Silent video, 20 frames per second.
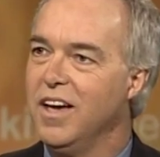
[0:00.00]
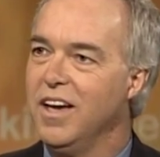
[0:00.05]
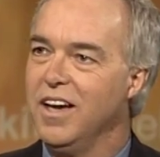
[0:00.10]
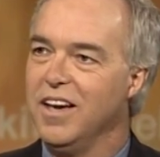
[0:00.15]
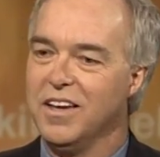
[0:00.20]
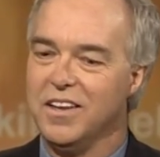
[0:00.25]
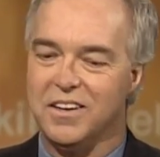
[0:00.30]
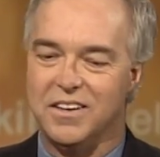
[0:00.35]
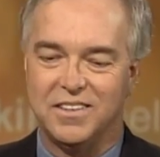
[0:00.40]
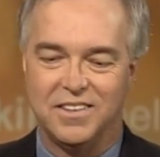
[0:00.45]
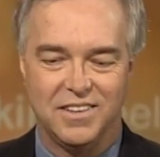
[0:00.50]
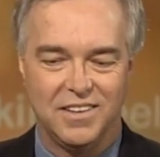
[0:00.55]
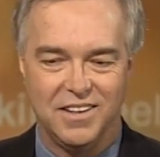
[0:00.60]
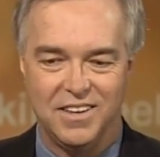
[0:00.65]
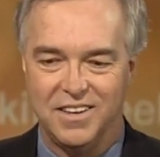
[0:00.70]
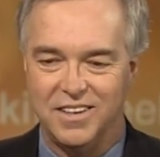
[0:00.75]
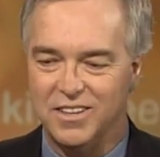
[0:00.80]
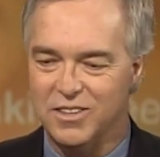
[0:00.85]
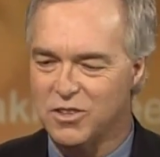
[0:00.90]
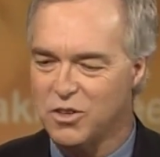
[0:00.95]
And
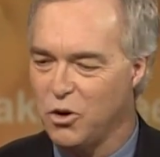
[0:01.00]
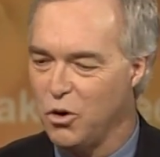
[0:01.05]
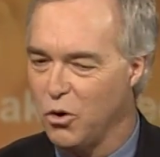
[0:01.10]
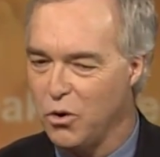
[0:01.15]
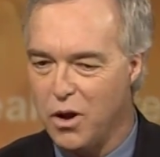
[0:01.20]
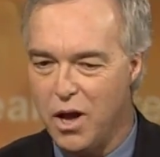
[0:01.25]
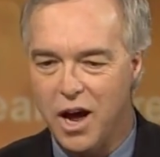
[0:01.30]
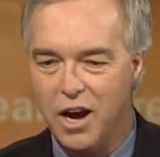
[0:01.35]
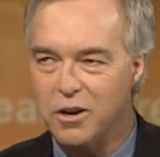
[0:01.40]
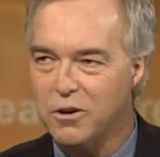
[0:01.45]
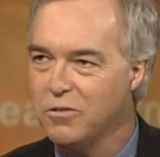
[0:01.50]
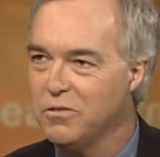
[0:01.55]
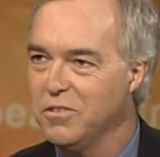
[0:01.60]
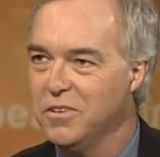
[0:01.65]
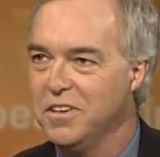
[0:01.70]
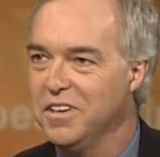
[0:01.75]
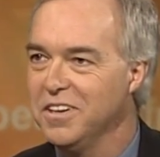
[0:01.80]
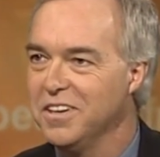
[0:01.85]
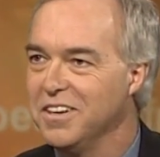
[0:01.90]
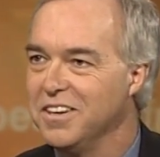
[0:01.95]
it's
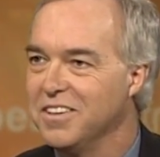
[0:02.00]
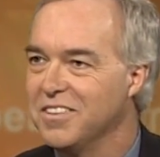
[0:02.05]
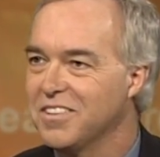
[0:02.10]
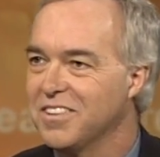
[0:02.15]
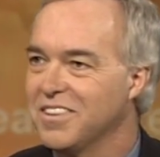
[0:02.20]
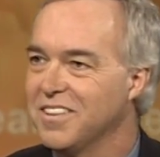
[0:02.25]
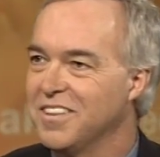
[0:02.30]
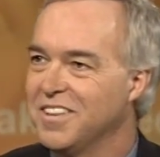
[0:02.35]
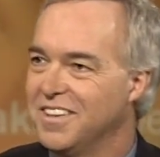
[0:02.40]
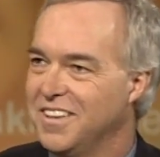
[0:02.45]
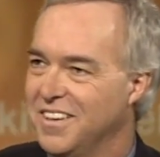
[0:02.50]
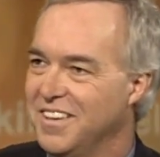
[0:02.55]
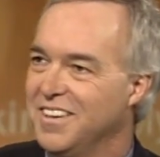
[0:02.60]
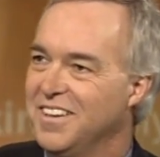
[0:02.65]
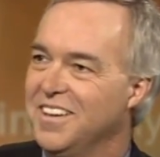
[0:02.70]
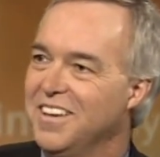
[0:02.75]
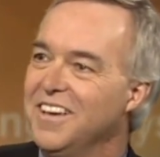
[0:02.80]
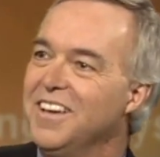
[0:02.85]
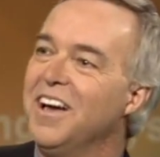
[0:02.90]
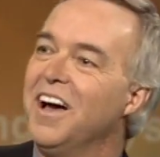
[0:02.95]
choreography, and it's... With Alan
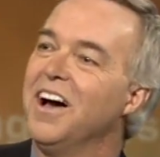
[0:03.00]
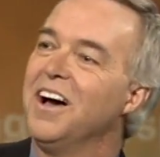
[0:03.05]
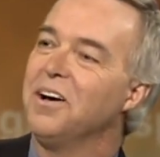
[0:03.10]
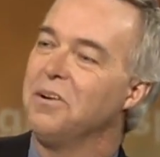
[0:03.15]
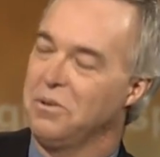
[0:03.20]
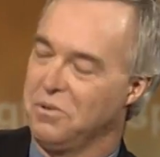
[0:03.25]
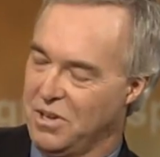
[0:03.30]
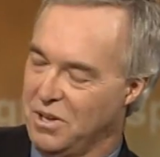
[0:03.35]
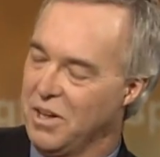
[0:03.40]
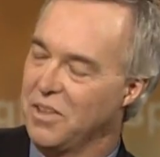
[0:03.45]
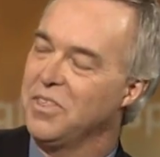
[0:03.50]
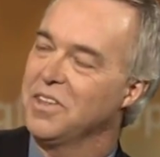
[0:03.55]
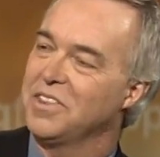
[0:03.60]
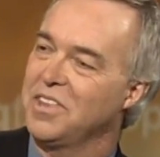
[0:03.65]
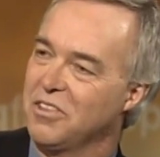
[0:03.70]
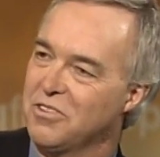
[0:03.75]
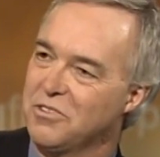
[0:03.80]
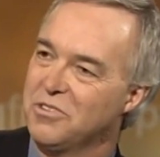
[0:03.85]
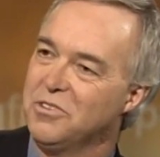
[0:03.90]
King. I think that's